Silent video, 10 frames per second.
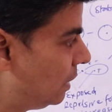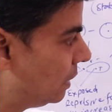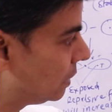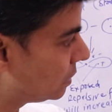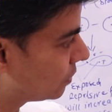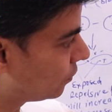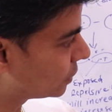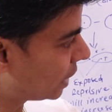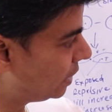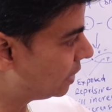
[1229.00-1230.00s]
is
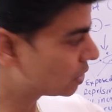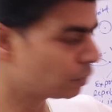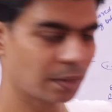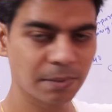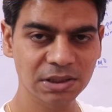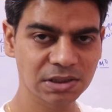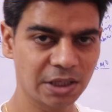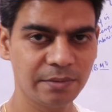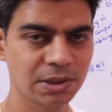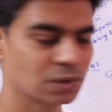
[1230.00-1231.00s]
psi a square plus
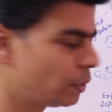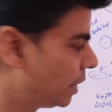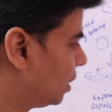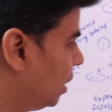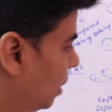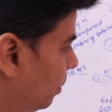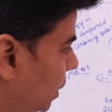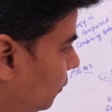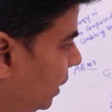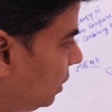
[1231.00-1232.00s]
psi b square.
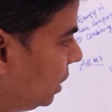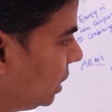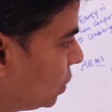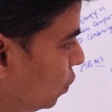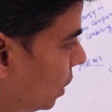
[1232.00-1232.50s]
But when these two